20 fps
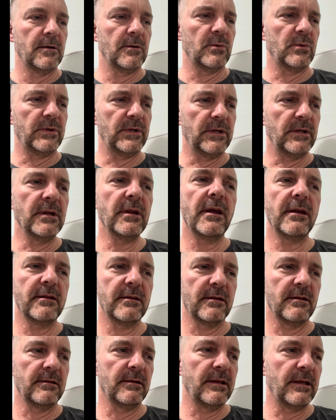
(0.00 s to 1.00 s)
Well, you know,
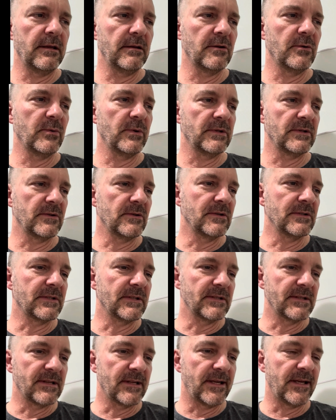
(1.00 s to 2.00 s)
the legal
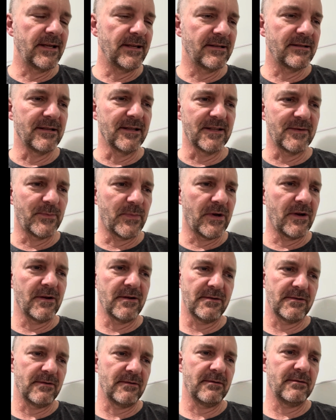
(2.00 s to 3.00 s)
resources at his
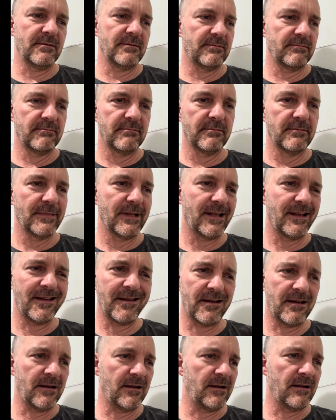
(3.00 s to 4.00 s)
disposal
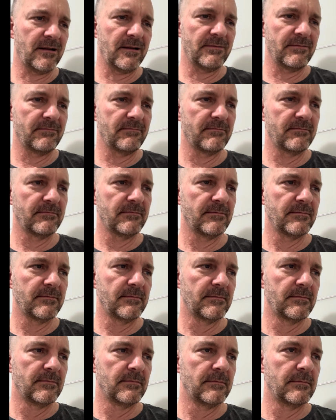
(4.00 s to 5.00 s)
are...
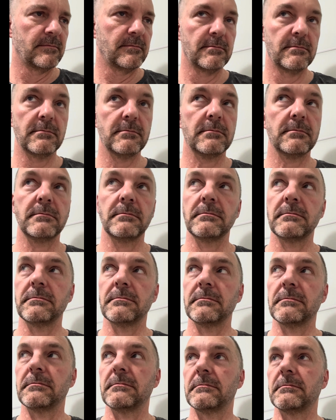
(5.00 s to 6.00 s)
Limitless,
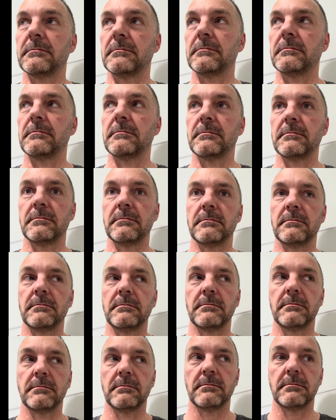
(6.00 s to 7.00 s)

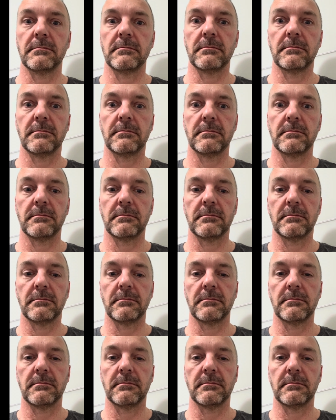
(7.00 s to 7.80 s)
limitless.